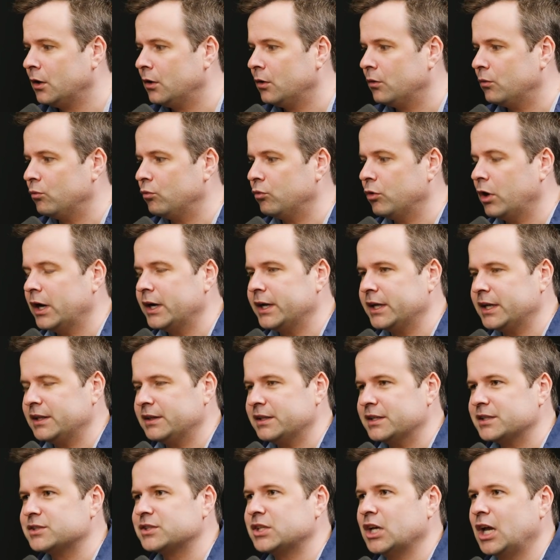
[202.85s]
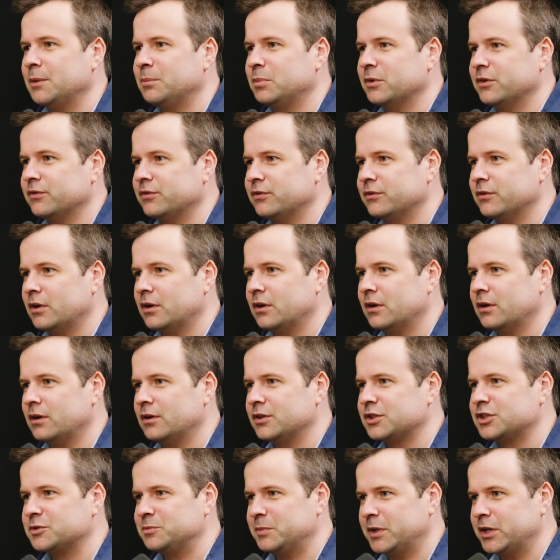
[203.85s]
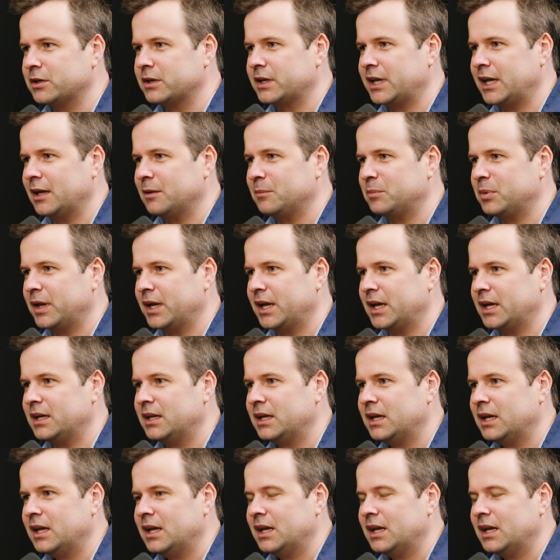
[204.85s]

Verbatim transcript: running this type of smear campaign.